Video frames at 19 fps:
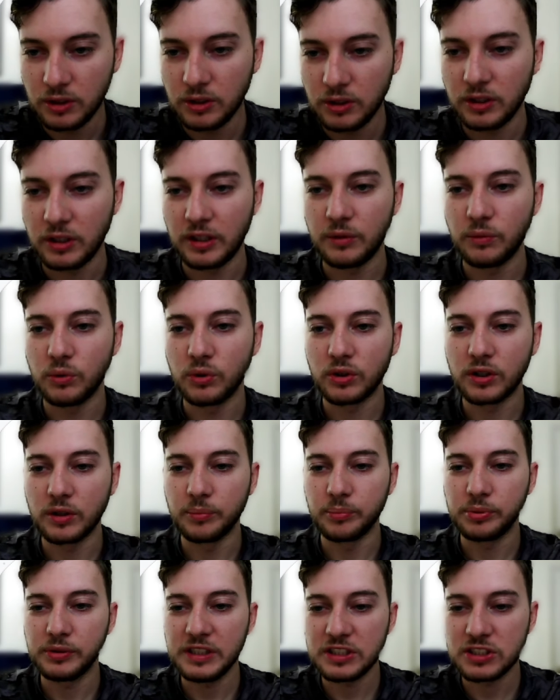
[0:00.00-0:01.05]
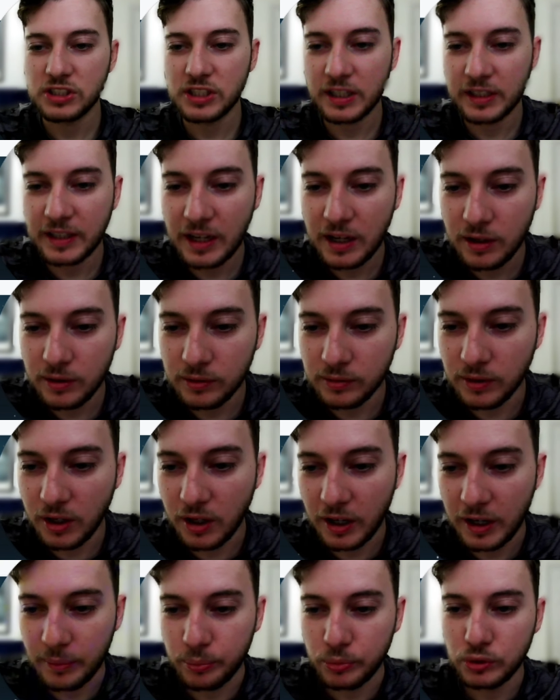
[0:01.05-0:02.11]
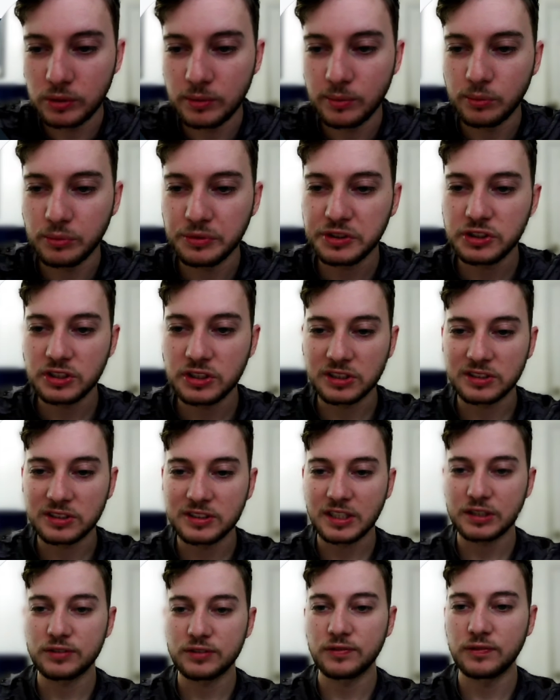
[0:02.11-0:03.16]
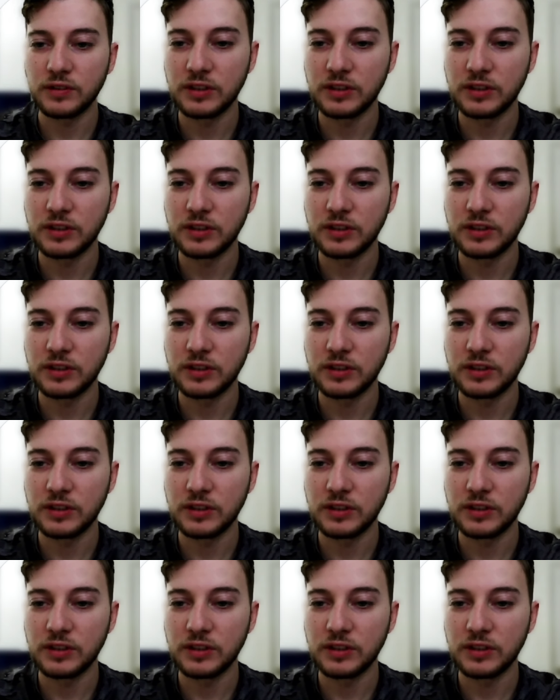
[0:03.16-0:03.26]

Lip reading: And then we'll complete checkout. All right, boom, wish successfully.